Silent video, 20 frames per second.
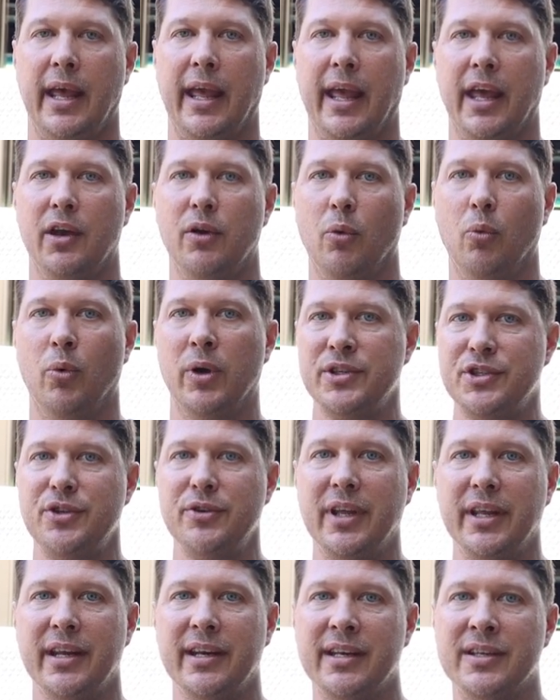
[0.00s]
and once
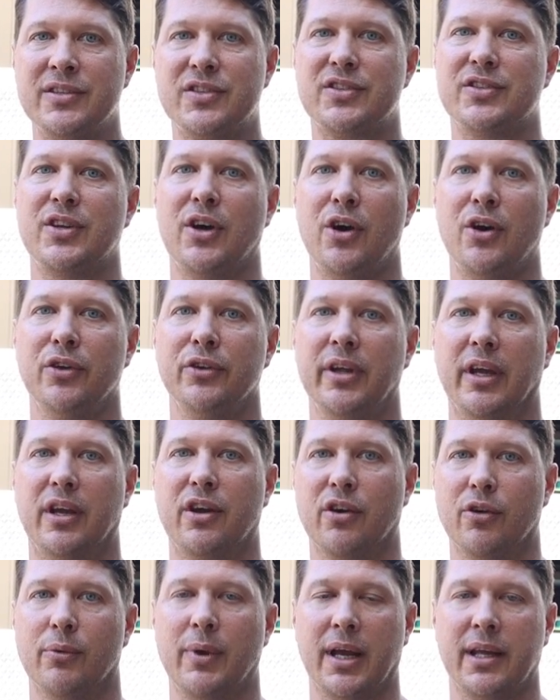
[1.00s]
you get it installed
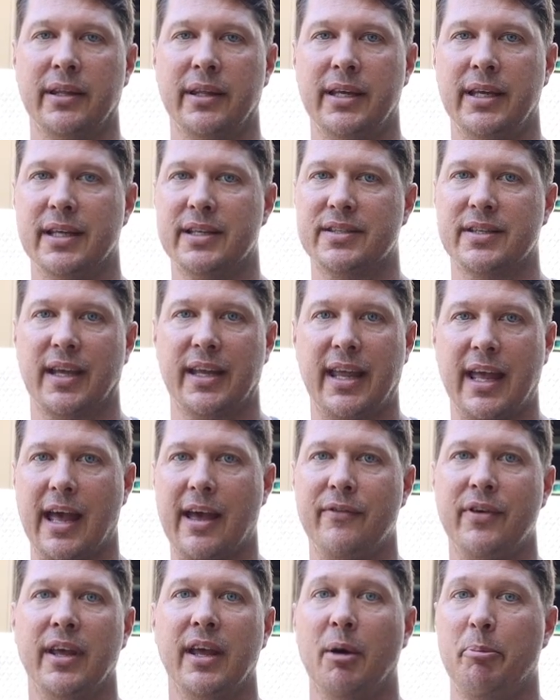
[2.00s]
correctly, it's like
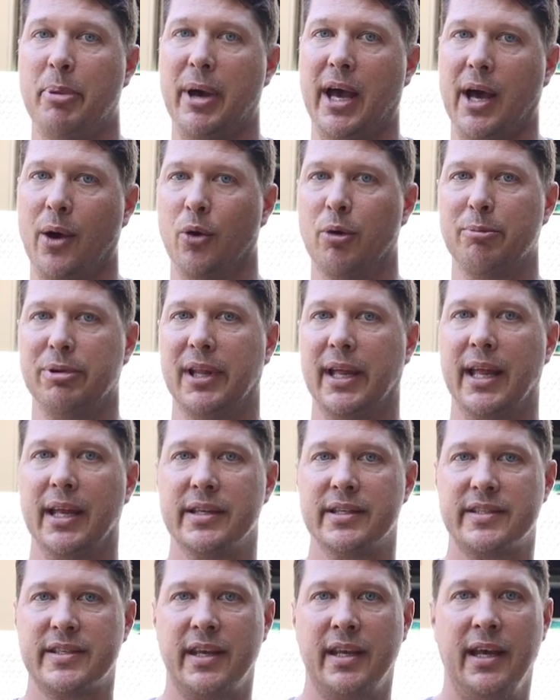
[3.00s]
having a power
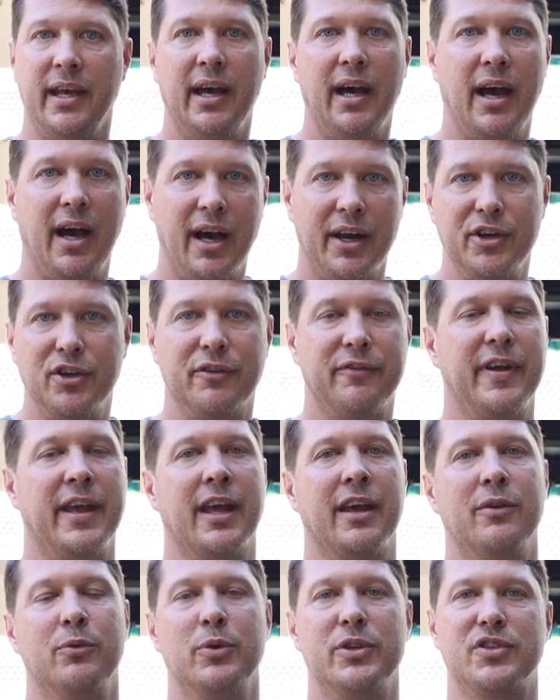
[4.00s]
plant on your
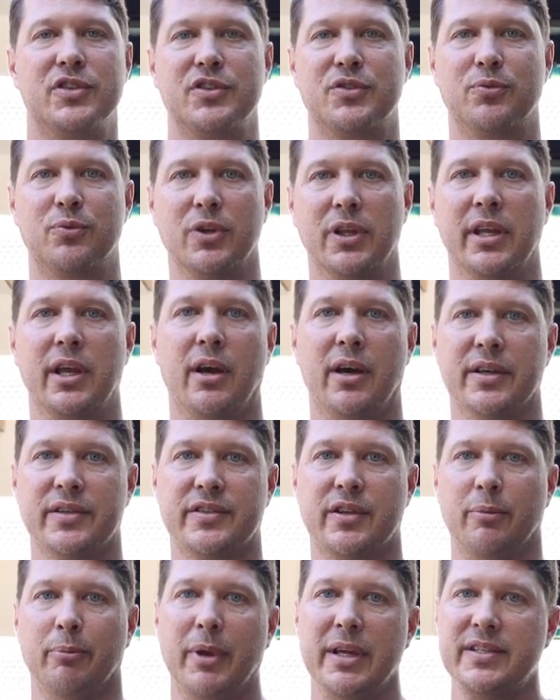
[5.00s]
van, which is really
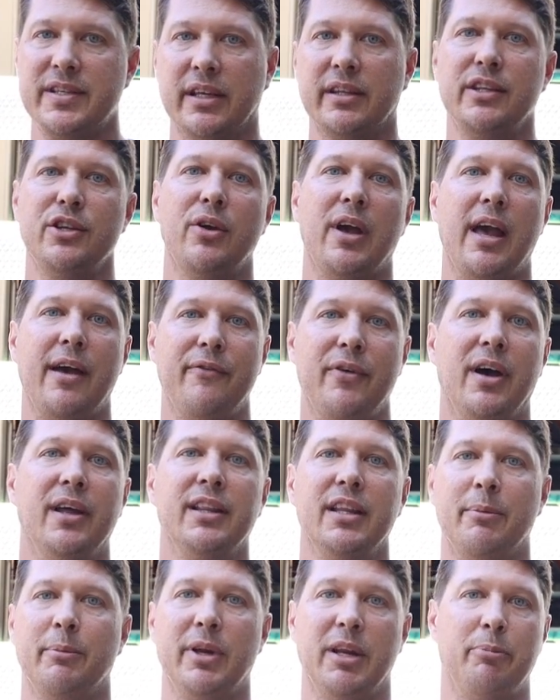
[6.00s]
awesome. Basically, you have
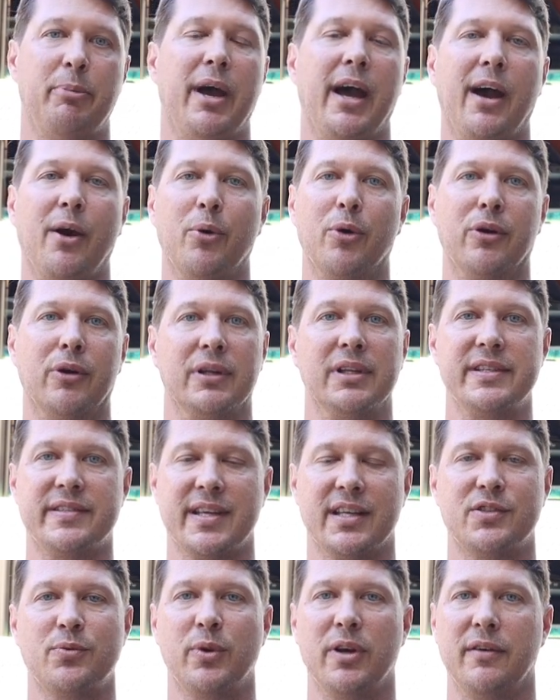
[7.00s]
unlimited power, or at
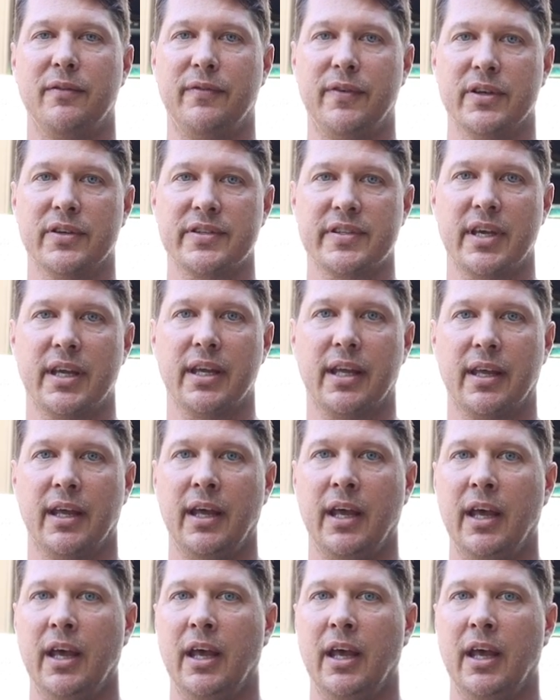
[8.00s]
least that's what it feels like